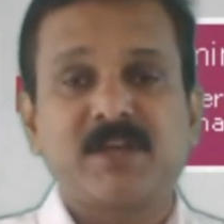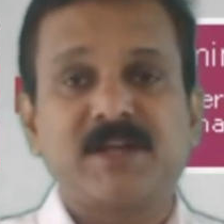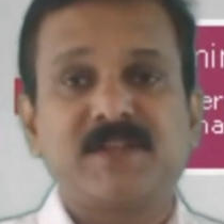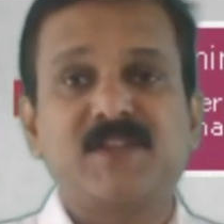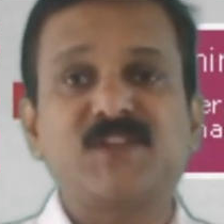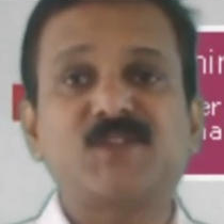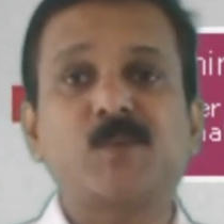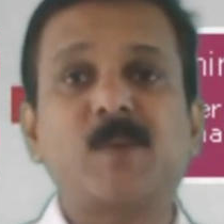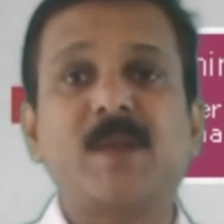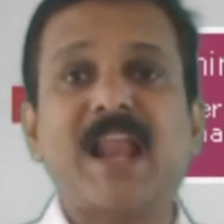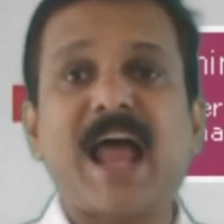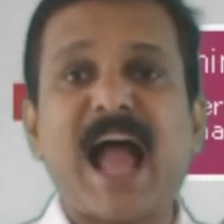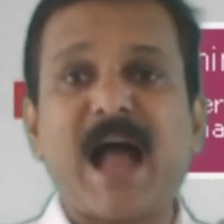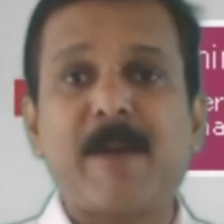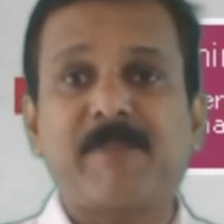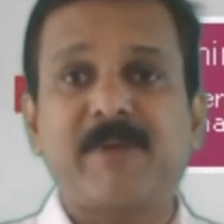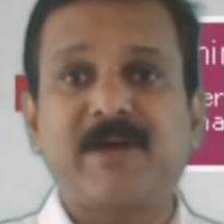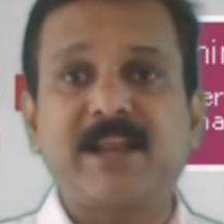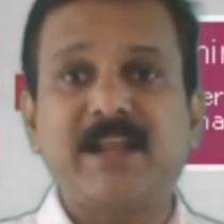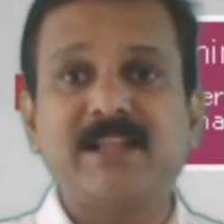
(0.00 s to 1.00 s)
This will
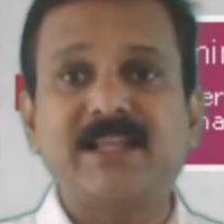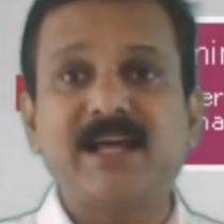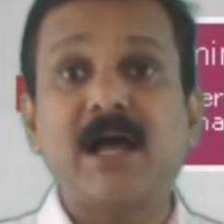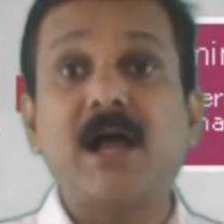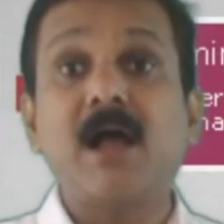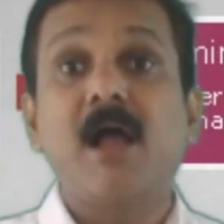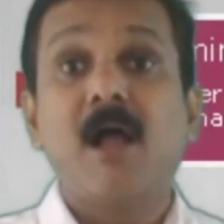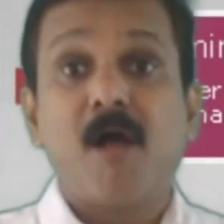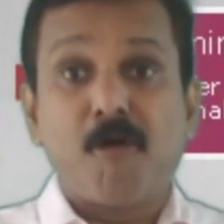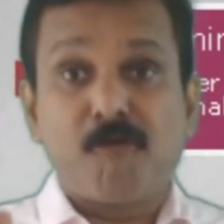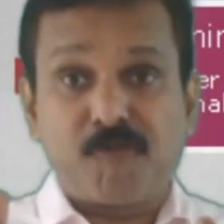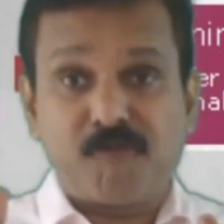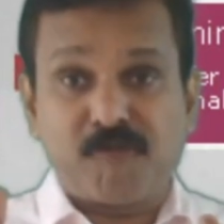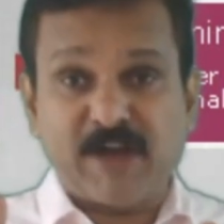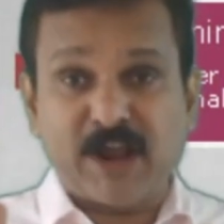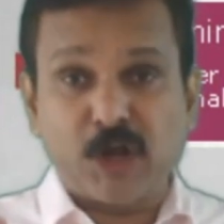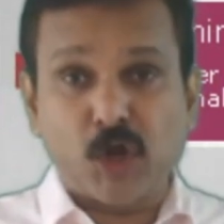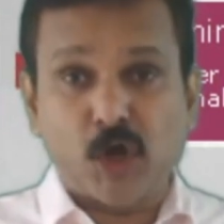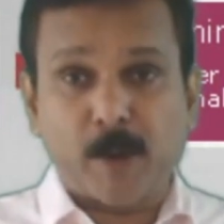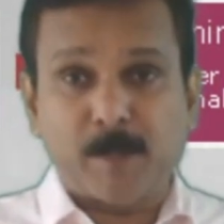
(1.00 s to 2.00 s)
happen in the
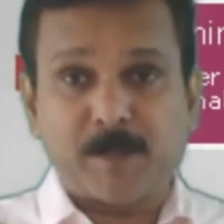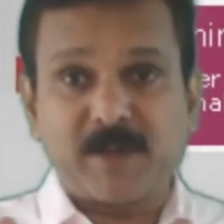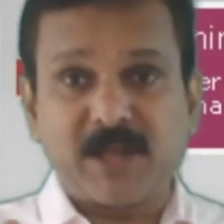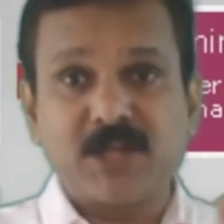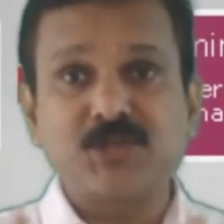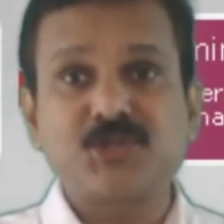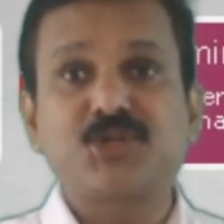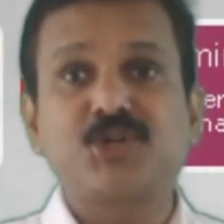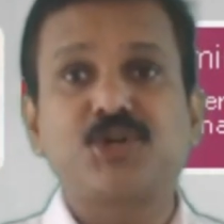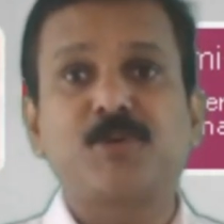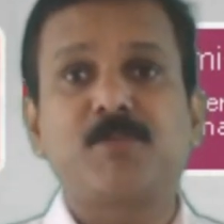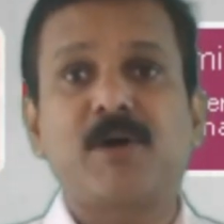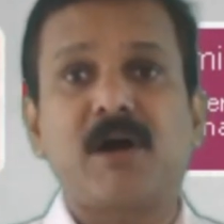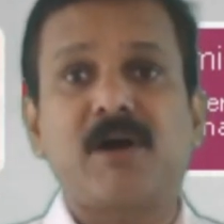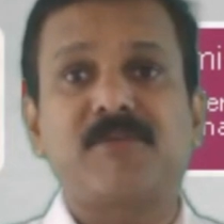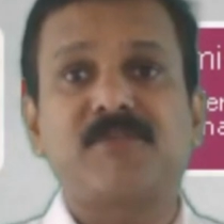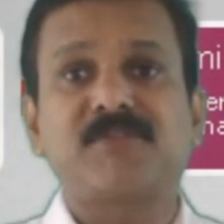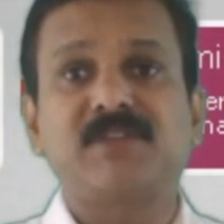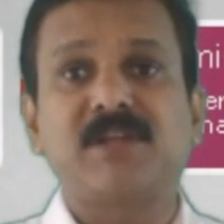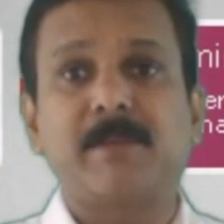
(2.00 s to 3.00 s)
fallopian tube
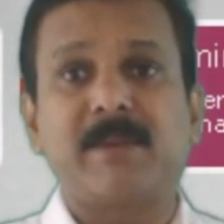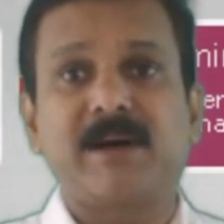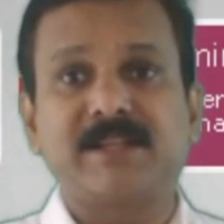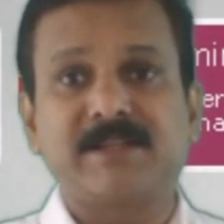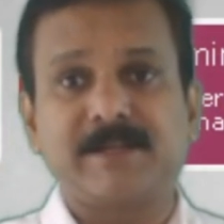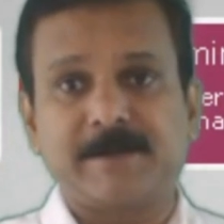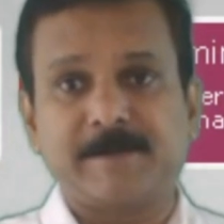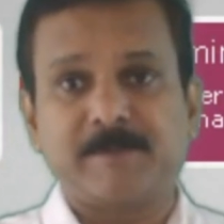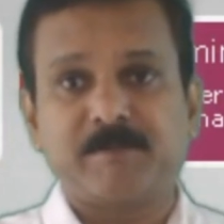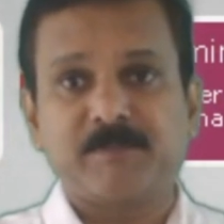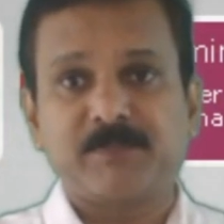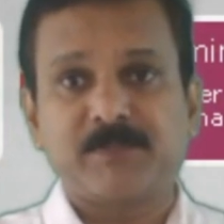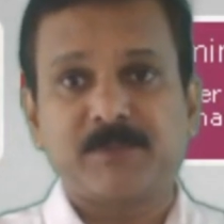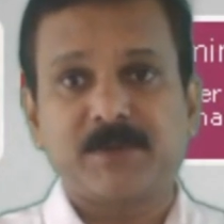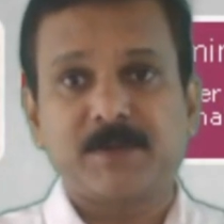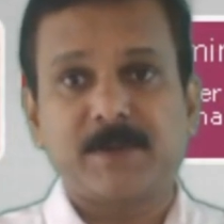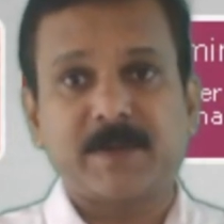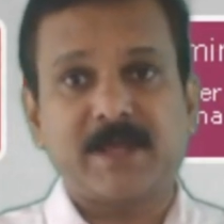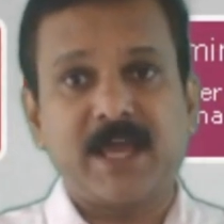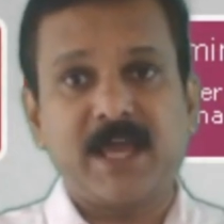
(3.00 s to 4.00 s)
of the mother.
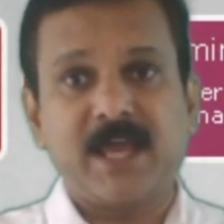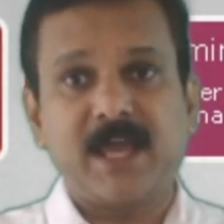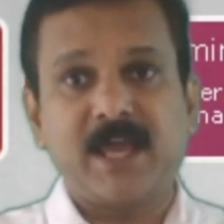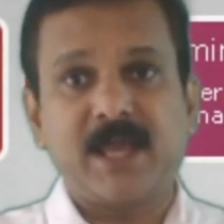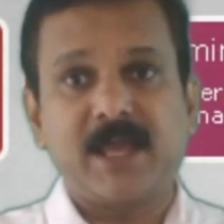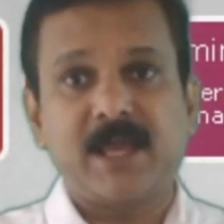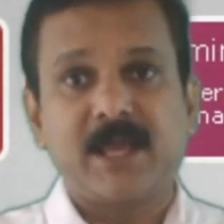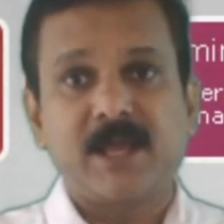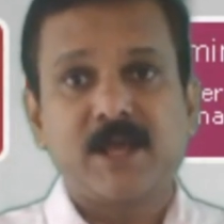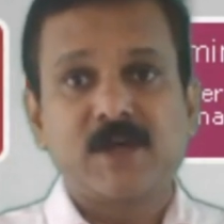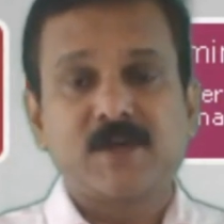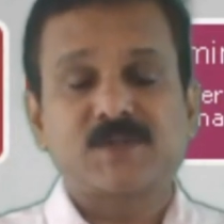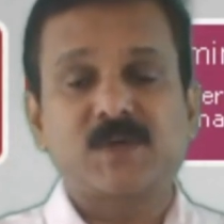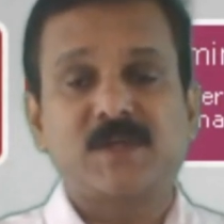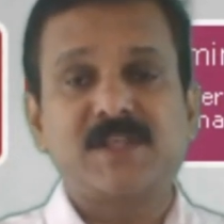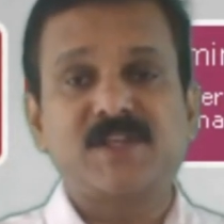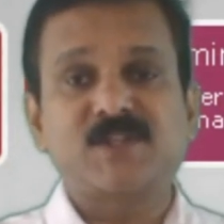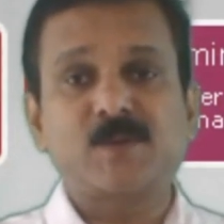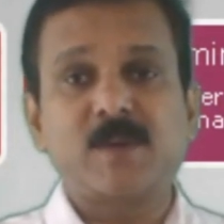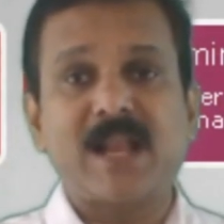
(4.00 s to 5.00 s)
Okay, so
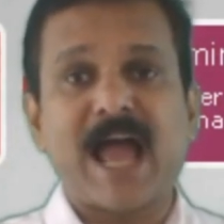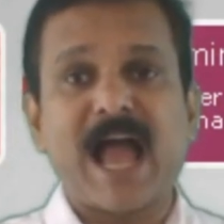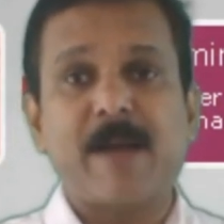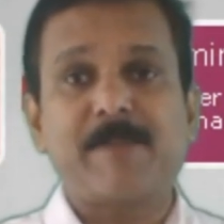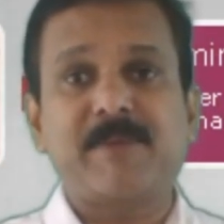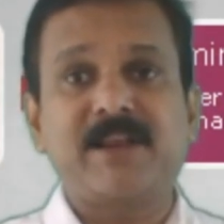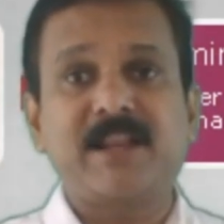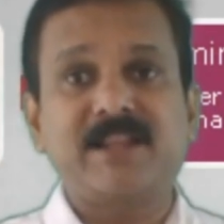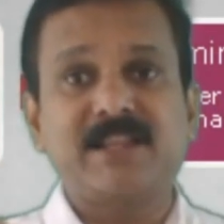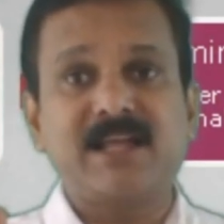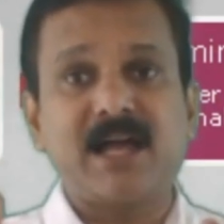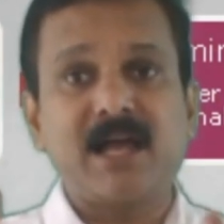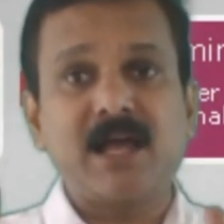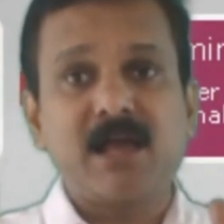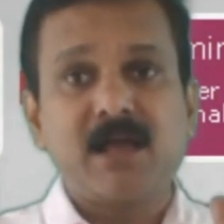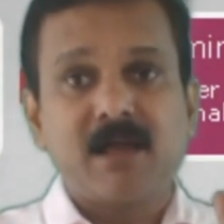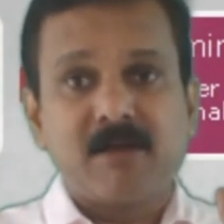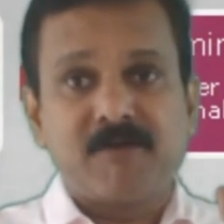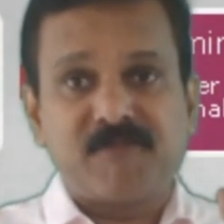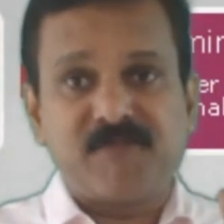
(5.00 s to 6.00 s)
this will happen in
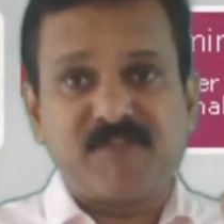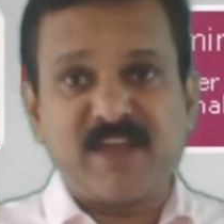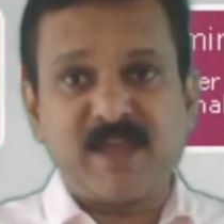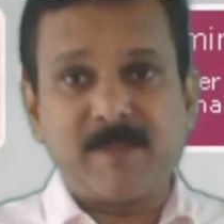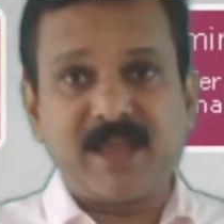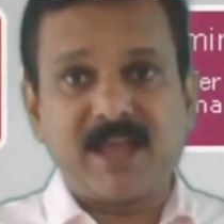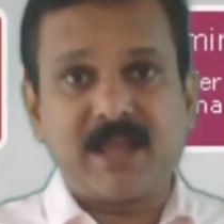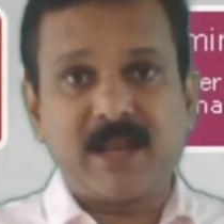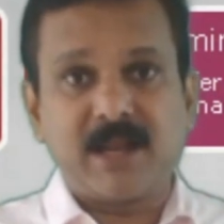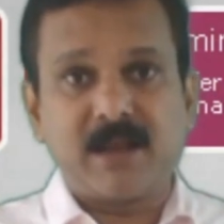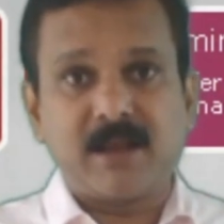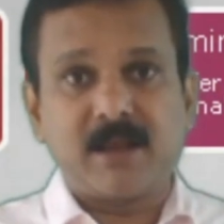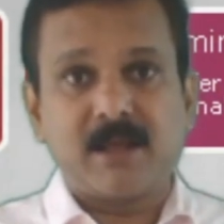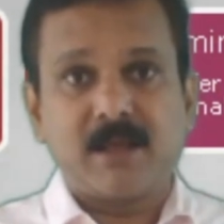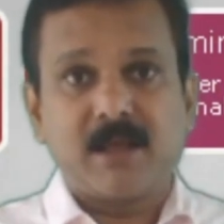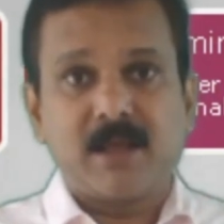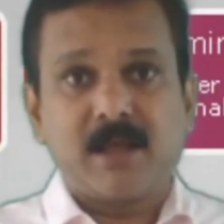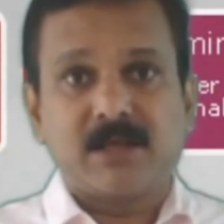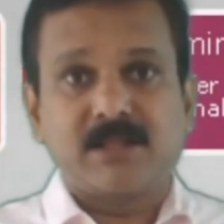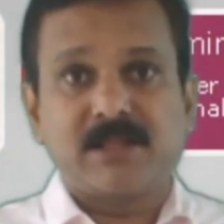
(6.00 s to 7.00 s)
the female.
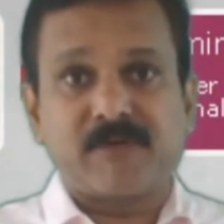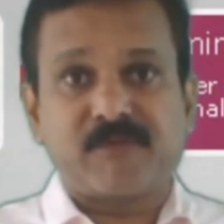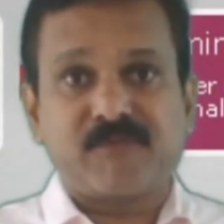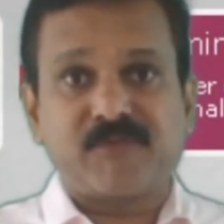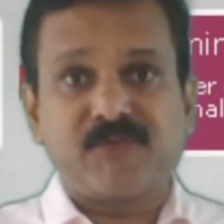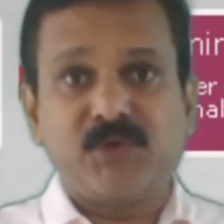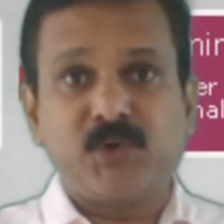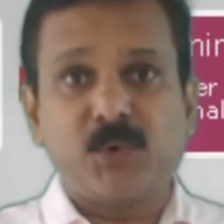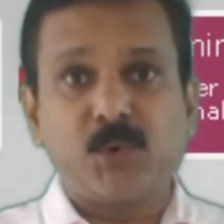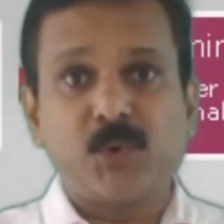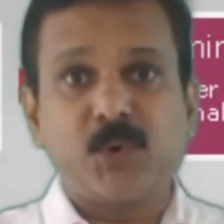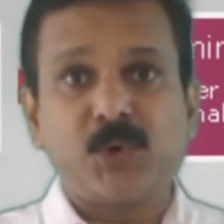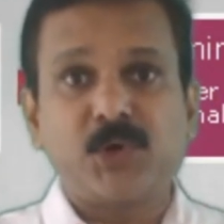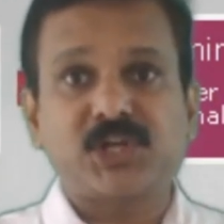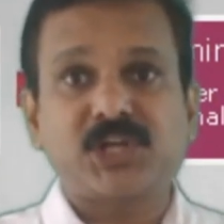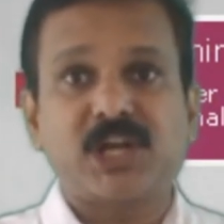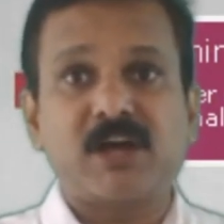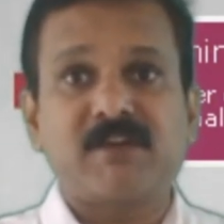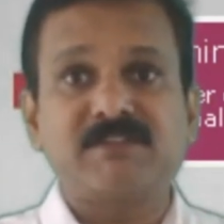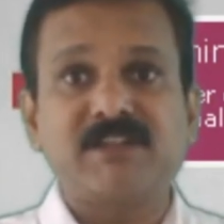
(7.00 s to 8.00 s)
The
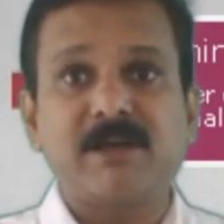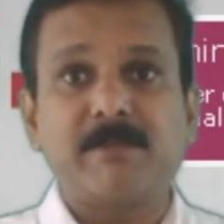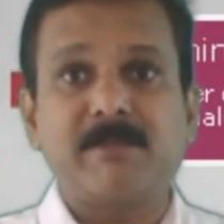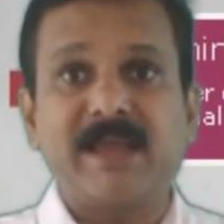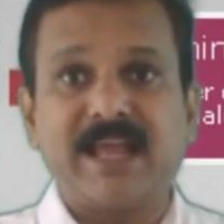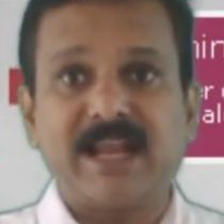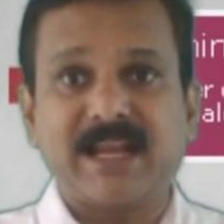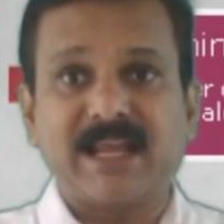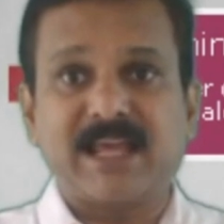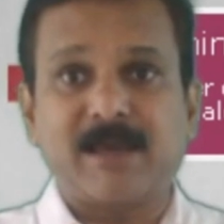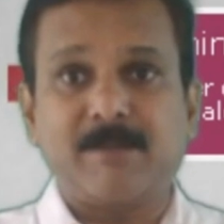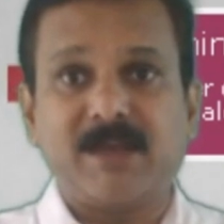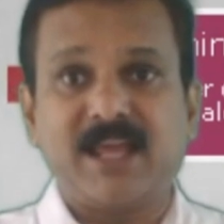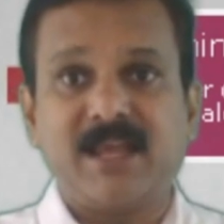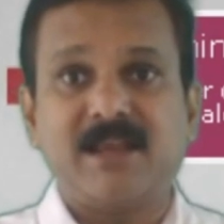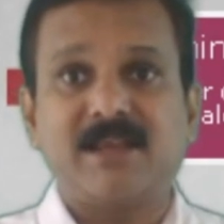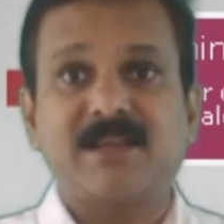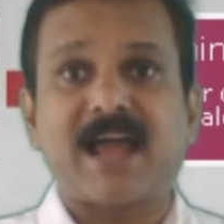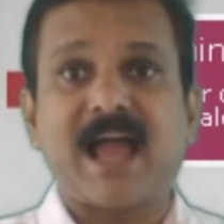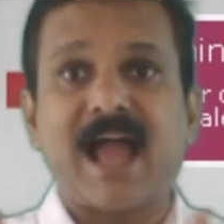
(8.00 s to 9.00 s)
fusion of the male
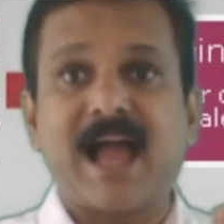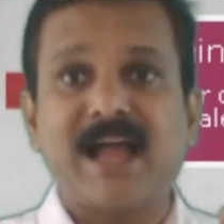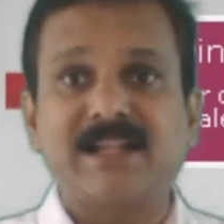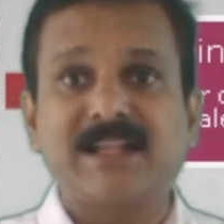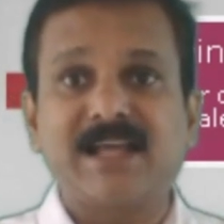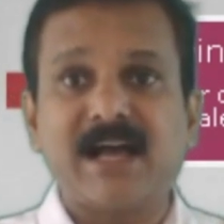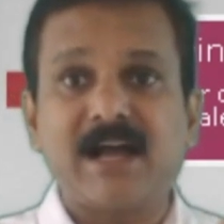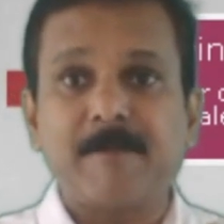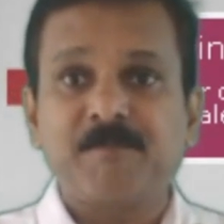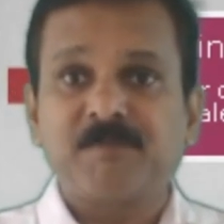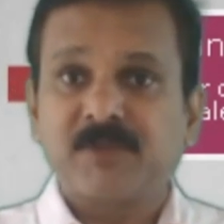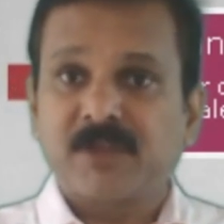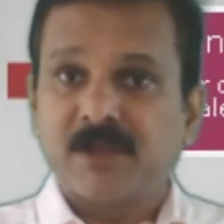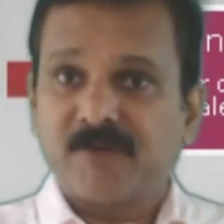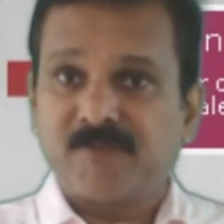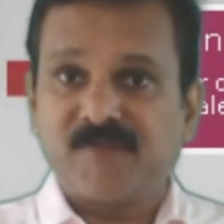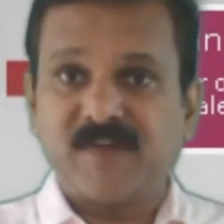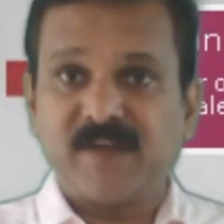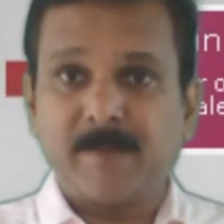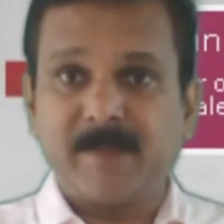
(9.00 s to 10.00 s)
gamete and the
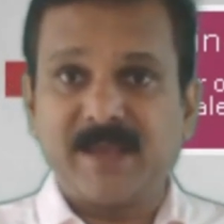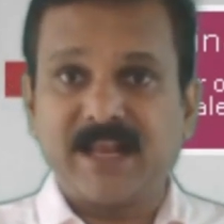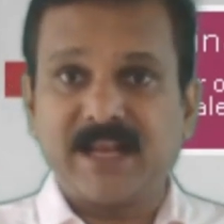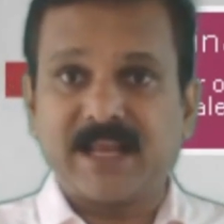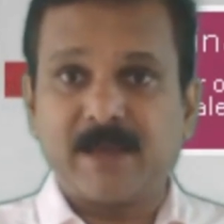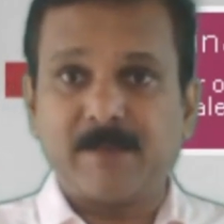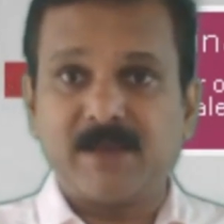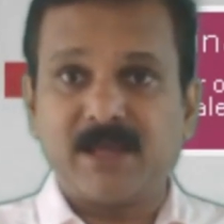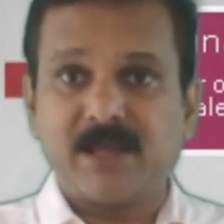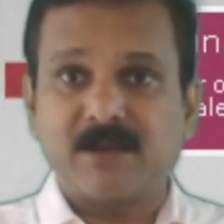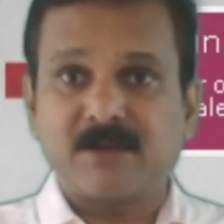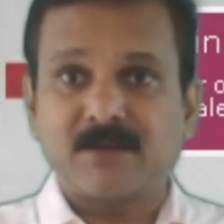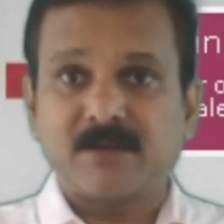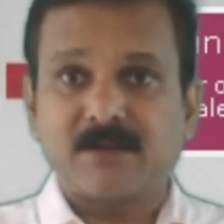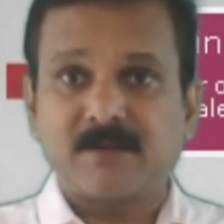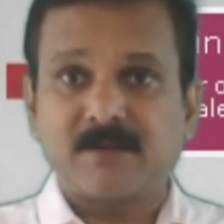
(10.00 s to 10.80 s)
female gamete.